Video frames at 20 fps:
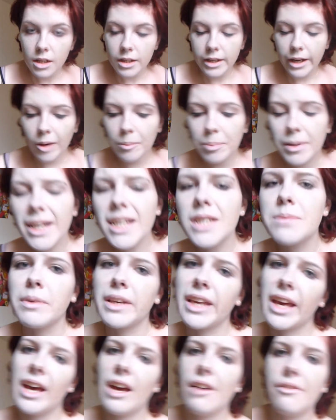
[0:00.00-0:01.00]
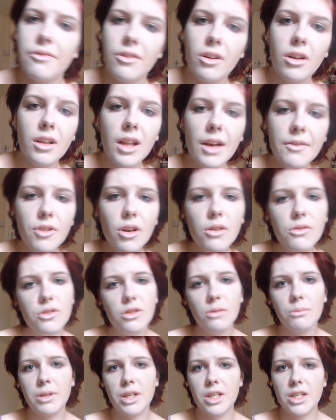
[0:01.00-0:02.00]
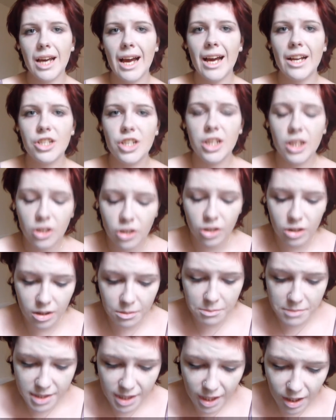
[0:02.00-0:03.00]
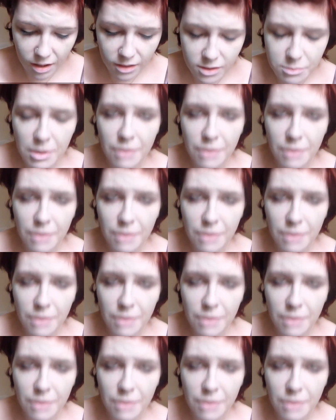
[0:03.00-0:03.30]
Now, please be careful. I've known somebody to actually cut themselves.